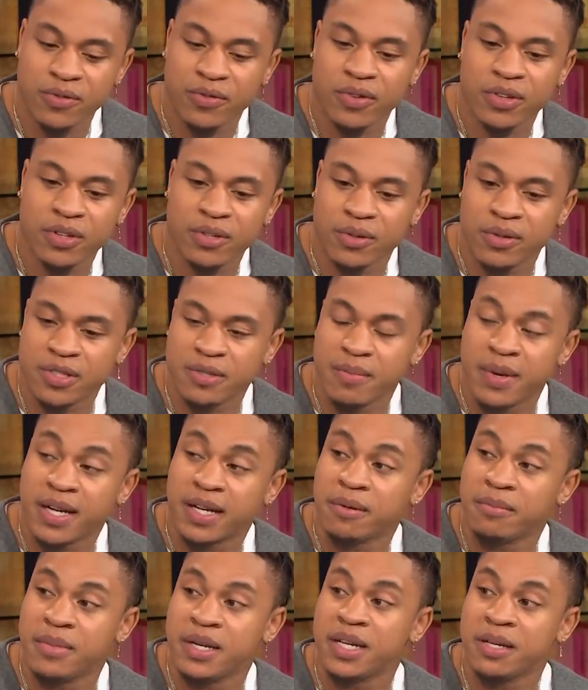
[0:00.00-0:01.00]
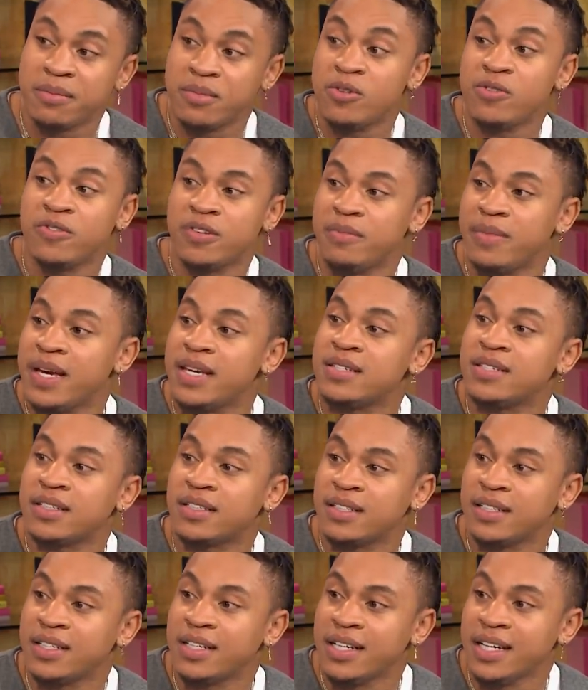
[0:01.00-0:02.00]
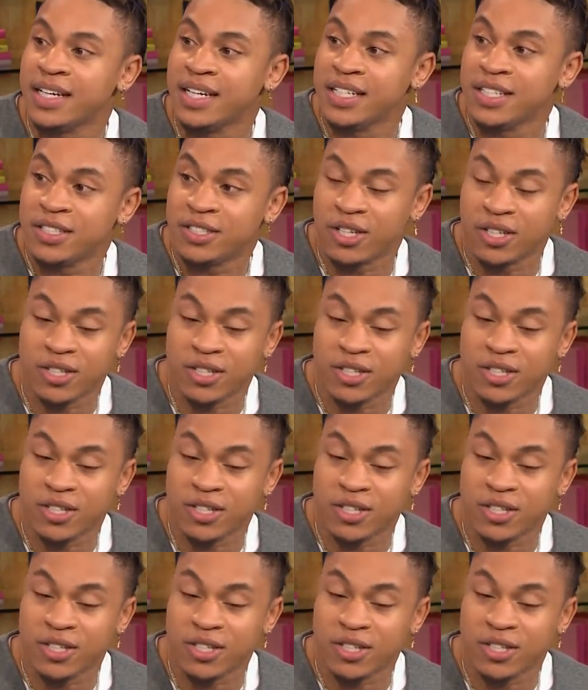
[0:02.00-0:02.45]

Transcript: for you is make a mini movie, basically, mm.